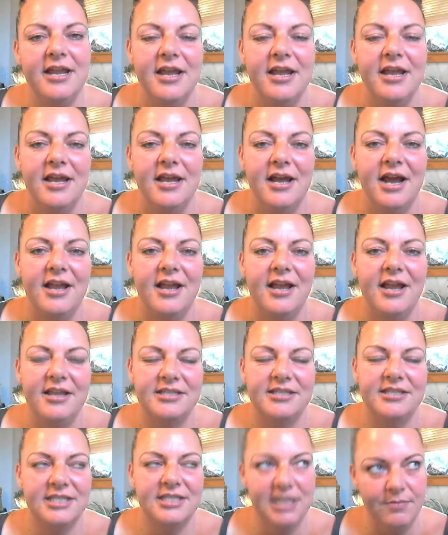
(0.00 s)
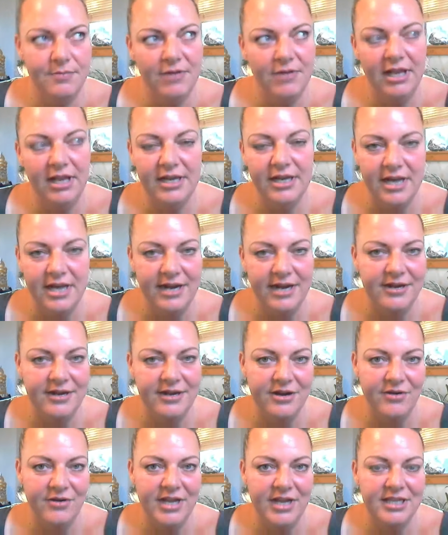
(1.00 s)
I sleep well at night
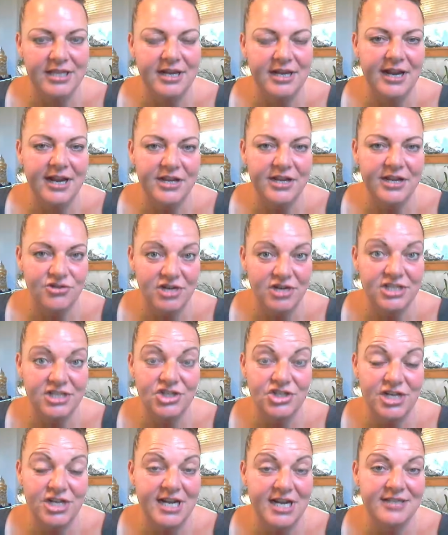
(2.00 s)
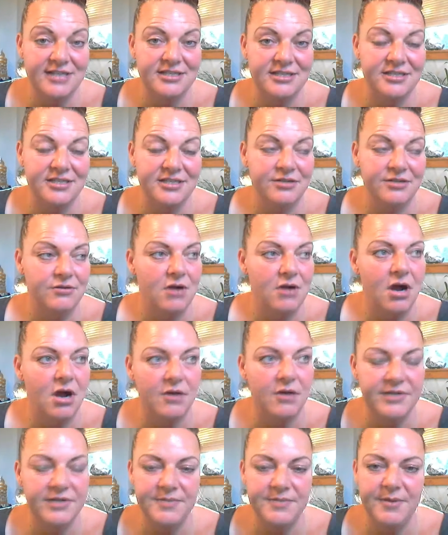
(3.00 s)
knowing that I can trust Jeunesse to
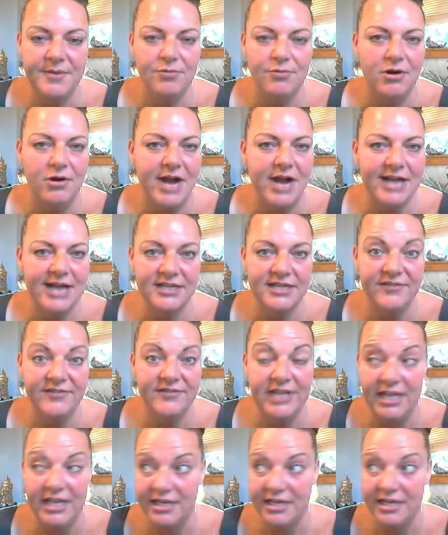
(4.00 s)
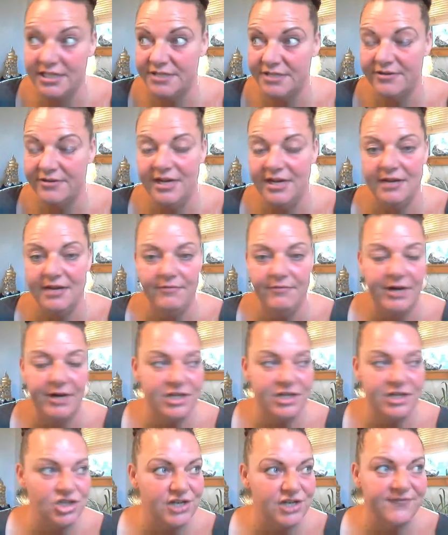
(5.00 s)
always be proactive in the industry and where
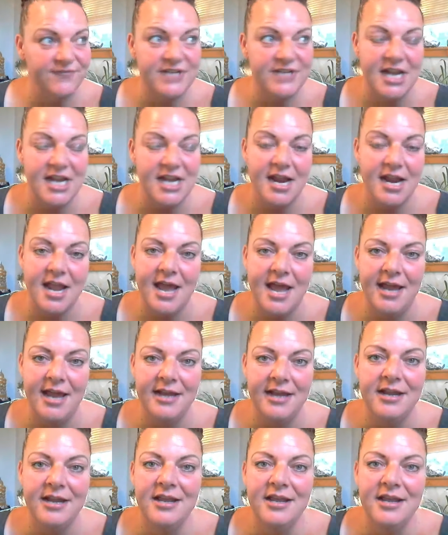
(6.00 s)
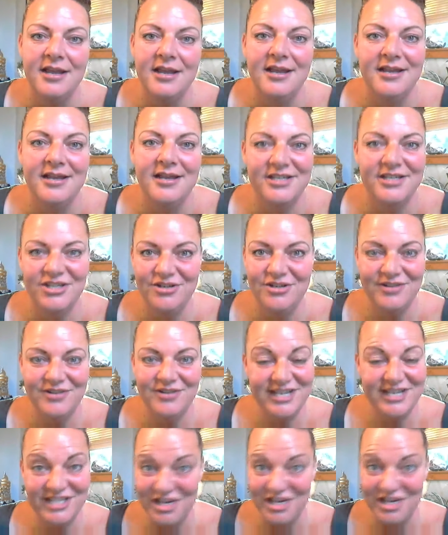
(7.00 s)
it's shifting and to
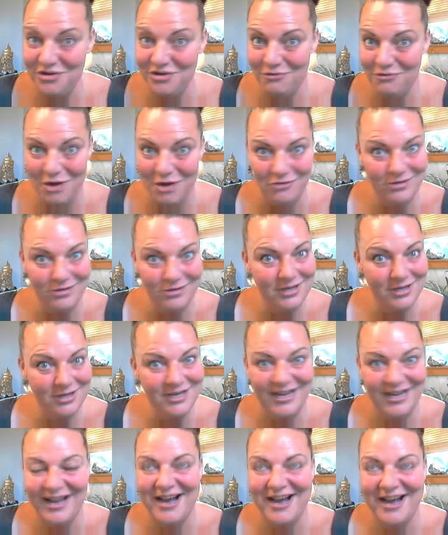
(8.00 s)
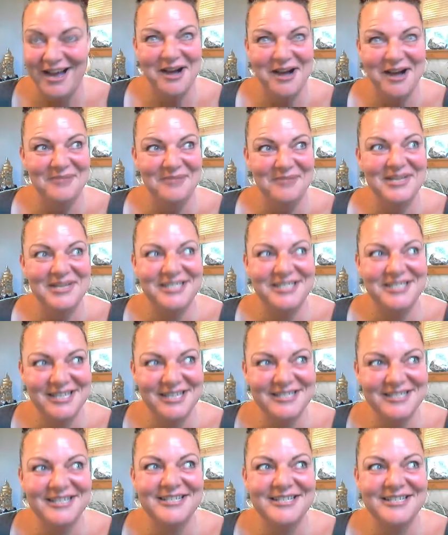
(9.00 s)
continue growth. It's
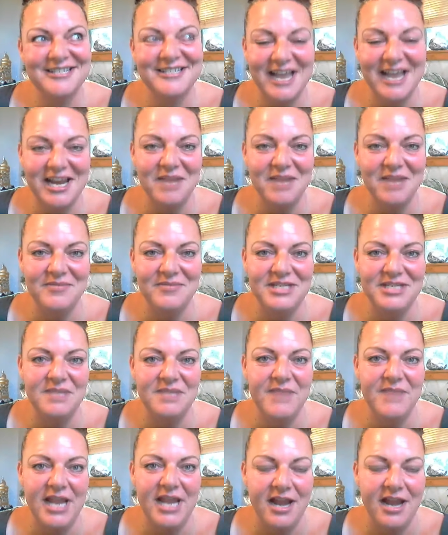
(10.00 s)
just exciting to me.